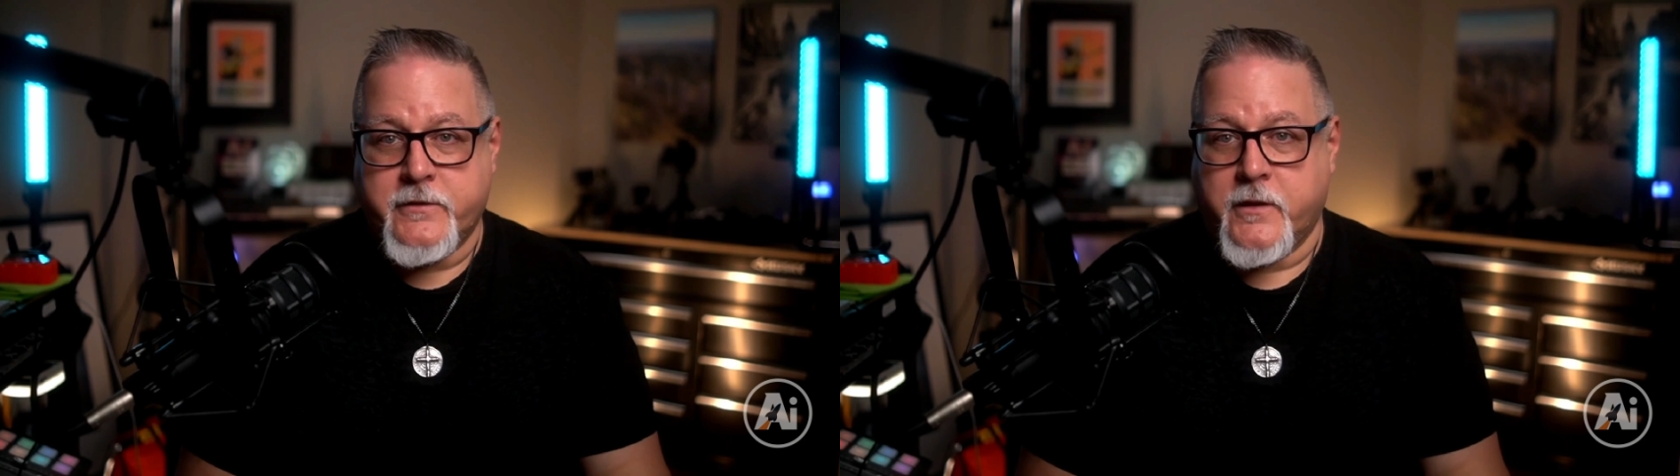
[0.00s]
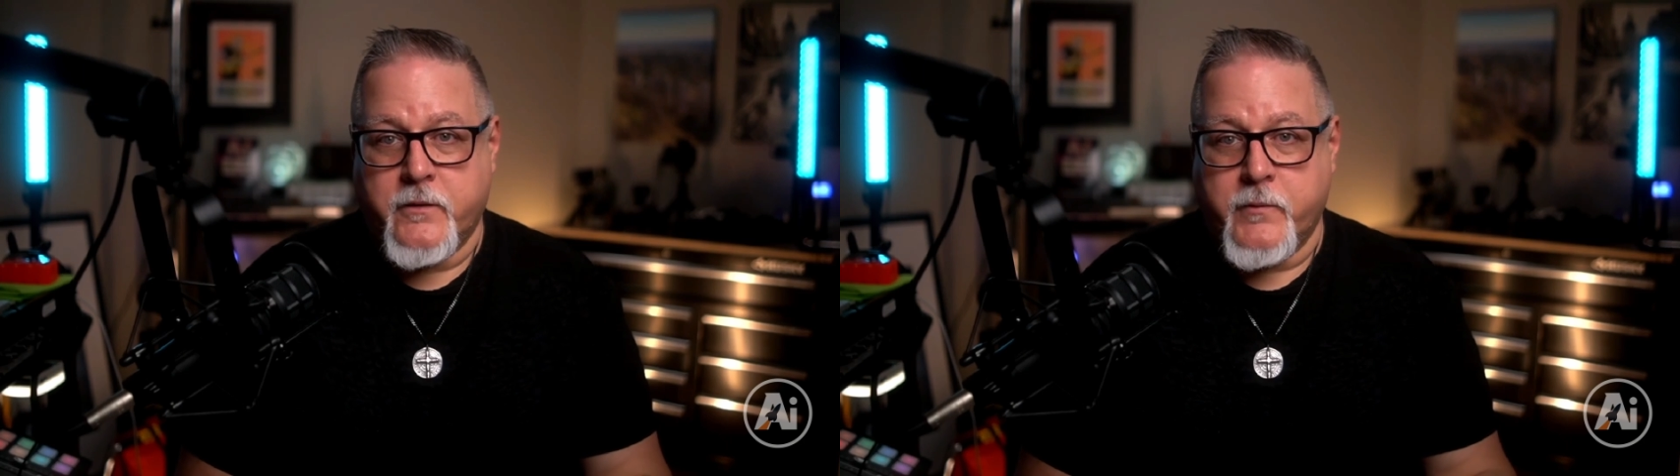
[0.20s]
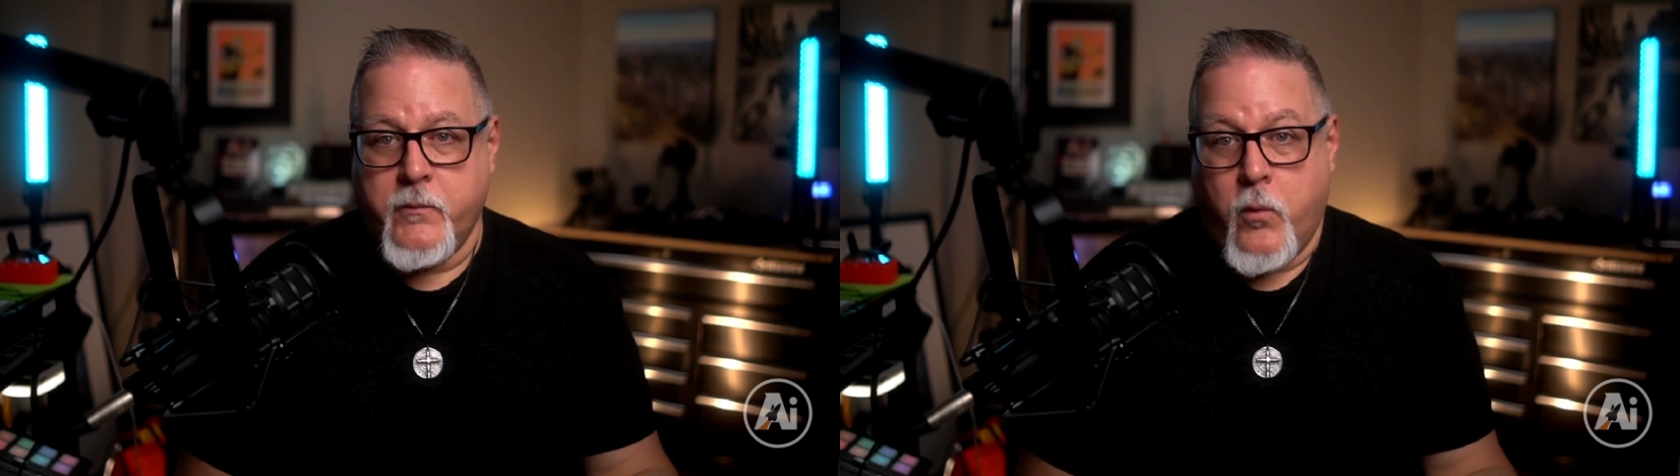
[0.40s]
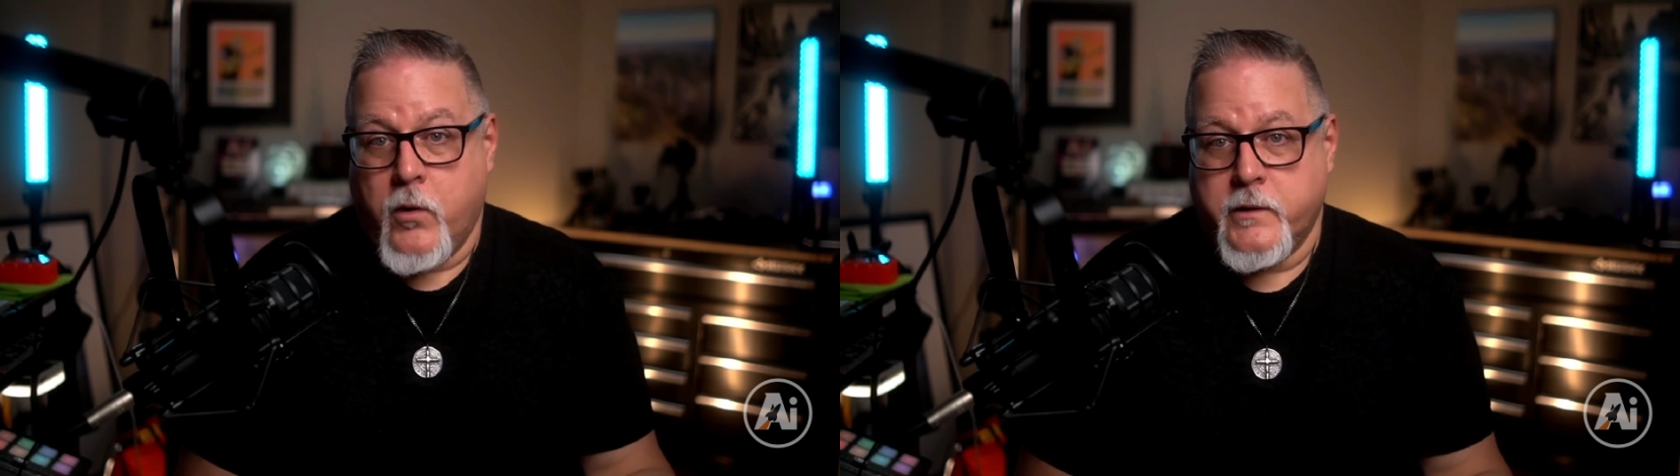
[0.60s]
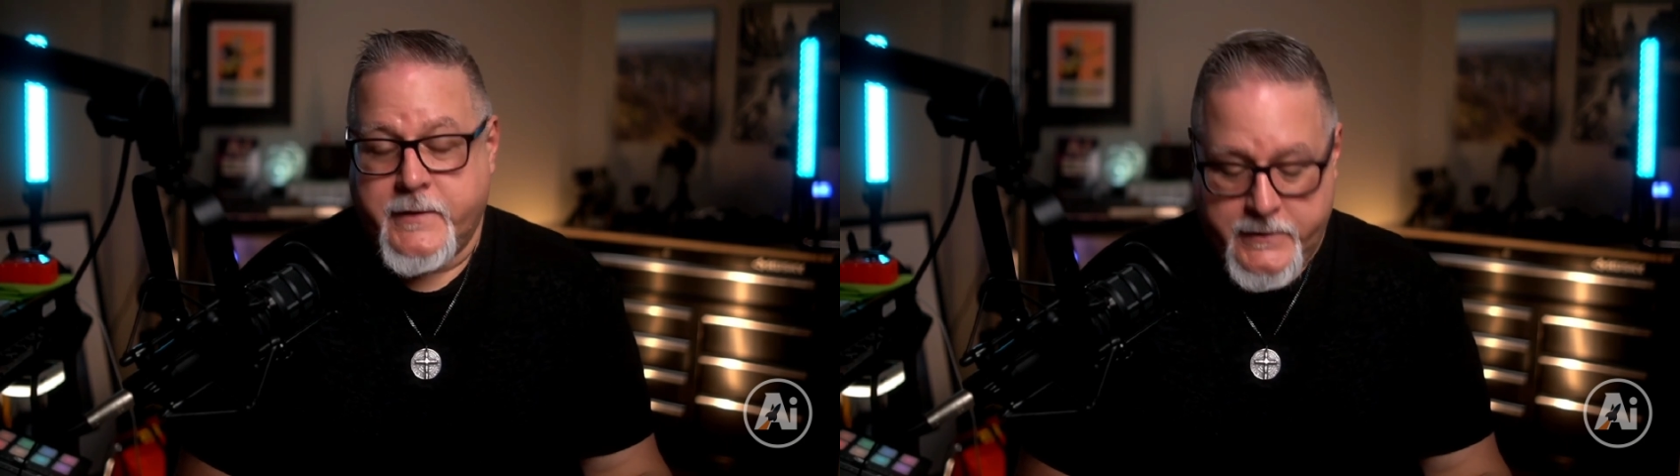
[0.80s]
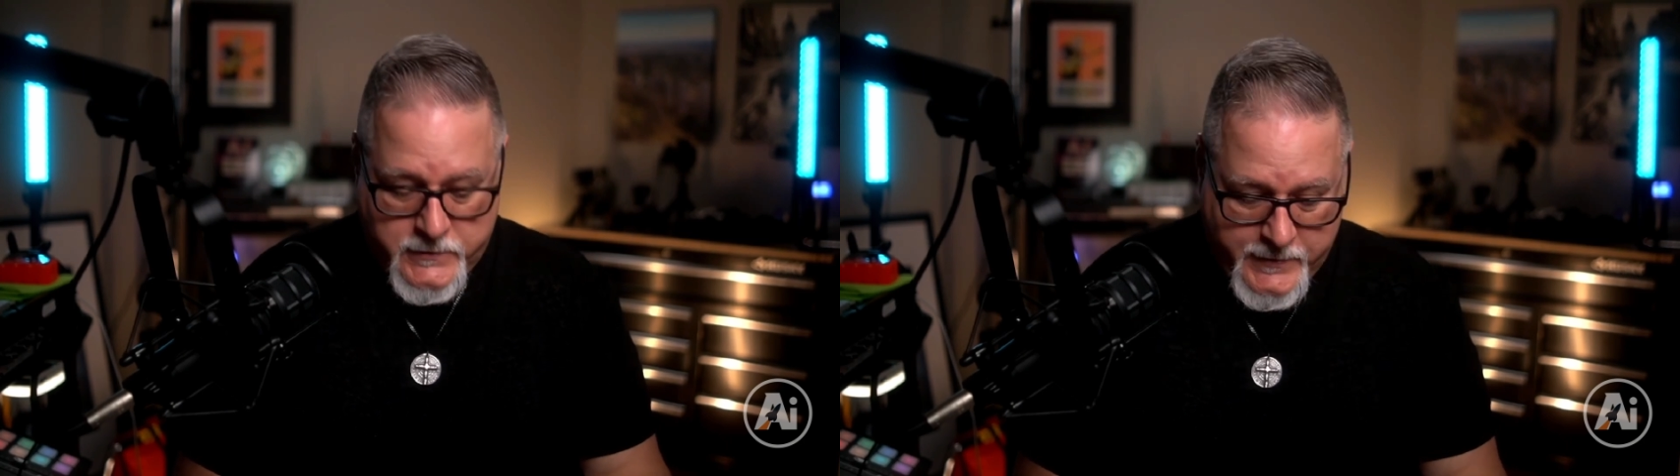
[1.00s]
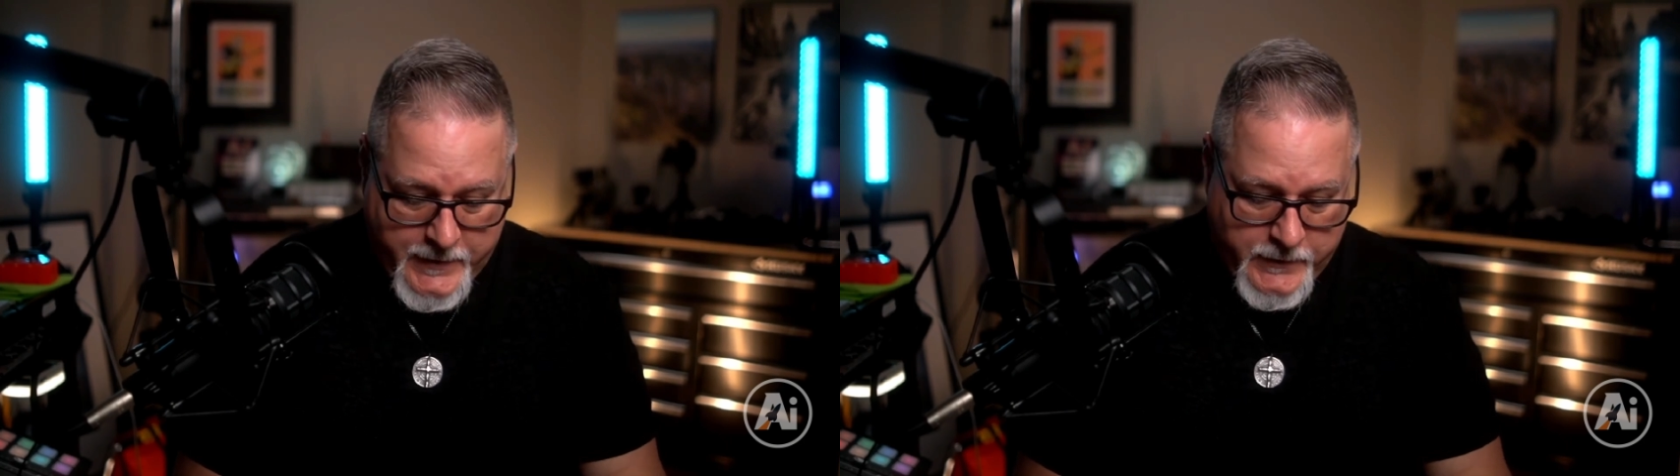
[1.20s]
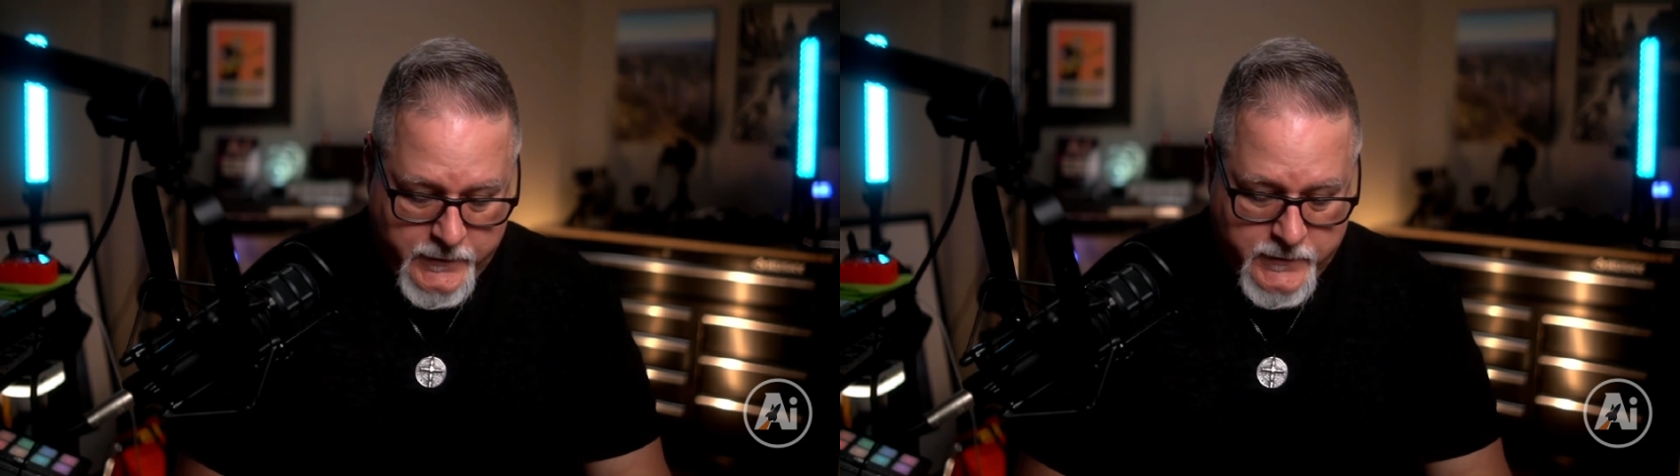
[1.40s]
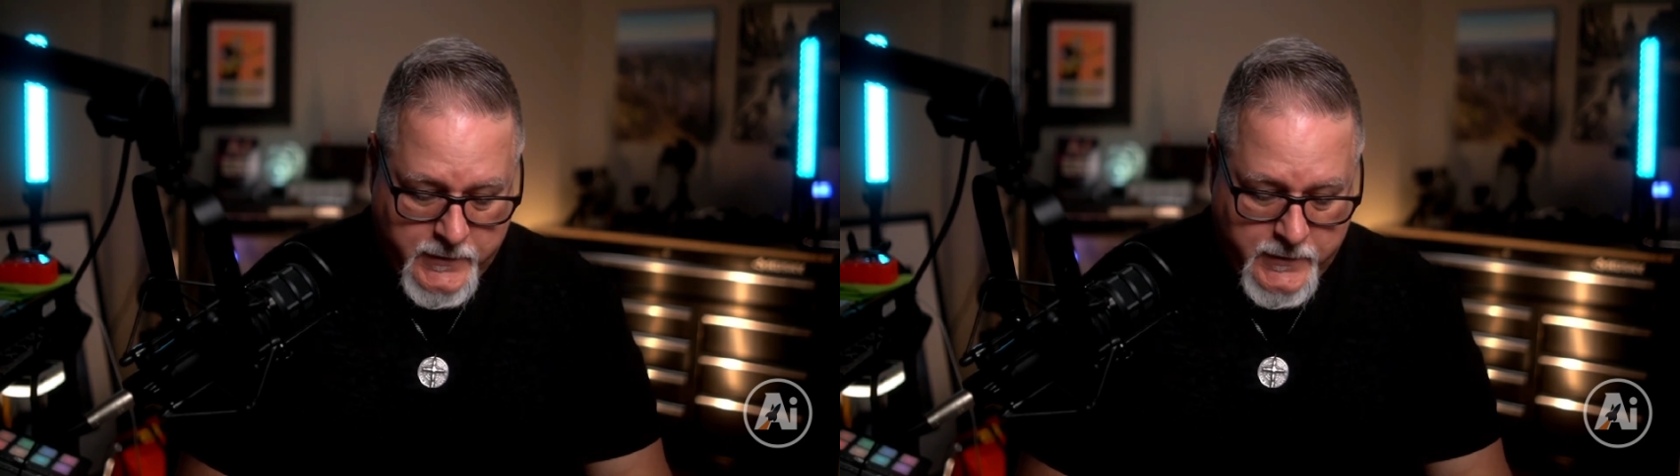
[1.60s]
going to reward these things.